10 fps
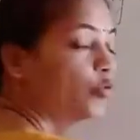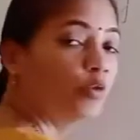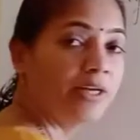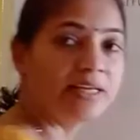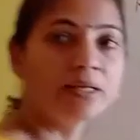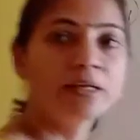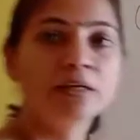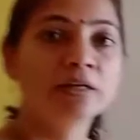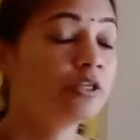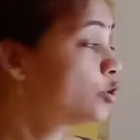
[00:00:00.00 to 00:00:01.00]
3.
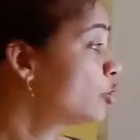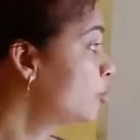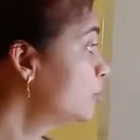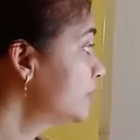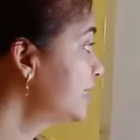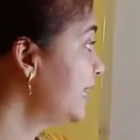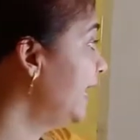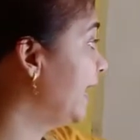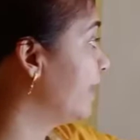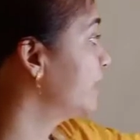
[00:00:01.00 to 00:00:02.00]
So see
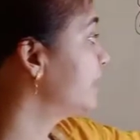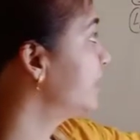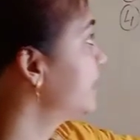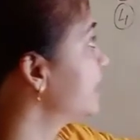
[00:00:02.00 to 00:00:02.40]
here, this